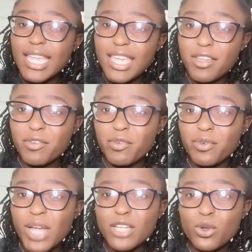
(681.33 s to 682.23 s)
if
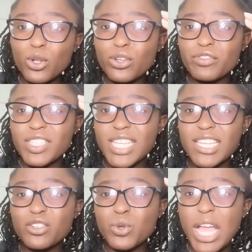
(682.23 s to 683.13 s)
at all you've
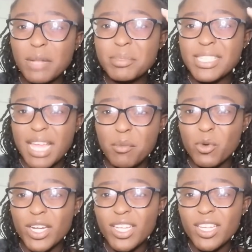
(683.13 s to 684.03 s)
decided to help
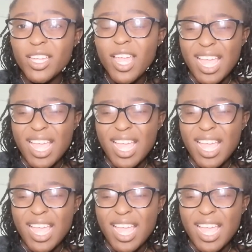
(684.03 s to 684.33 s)
someone,